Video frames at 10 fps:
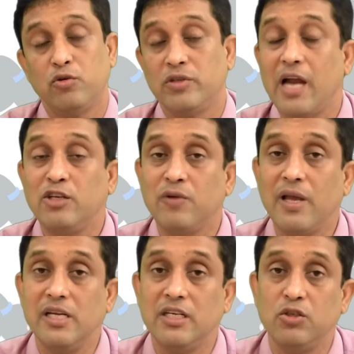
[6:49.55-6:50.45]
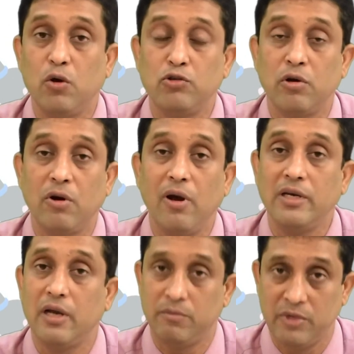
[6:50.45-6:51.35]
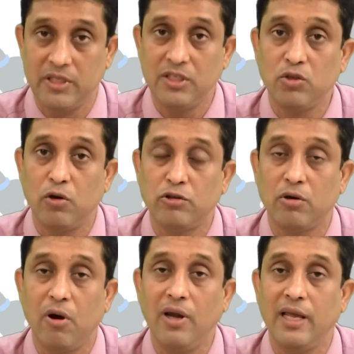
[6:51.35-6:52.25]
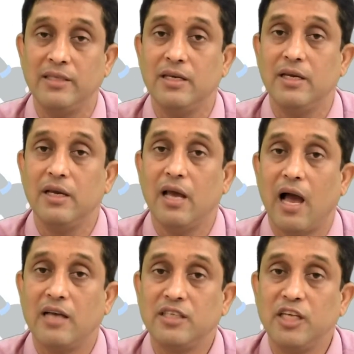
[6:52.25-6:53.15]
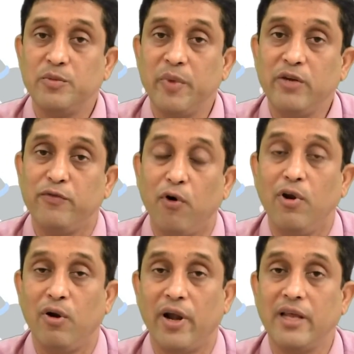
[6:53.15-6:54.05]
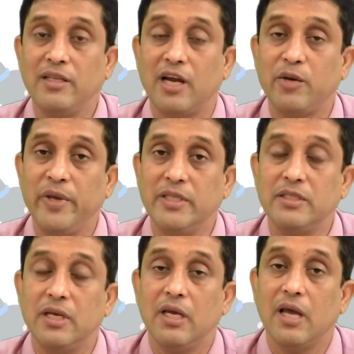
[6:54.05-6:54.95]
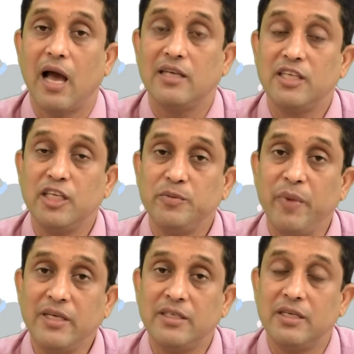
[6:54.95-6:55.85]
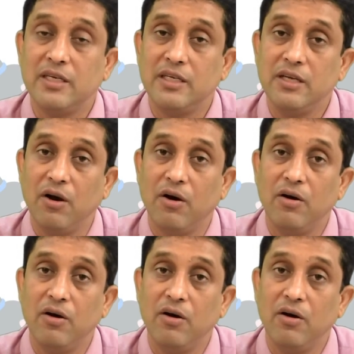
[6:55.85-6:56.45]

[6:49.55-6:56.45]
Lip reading: So, that is why it is also called this is also called as assessment for learning. That means assessment here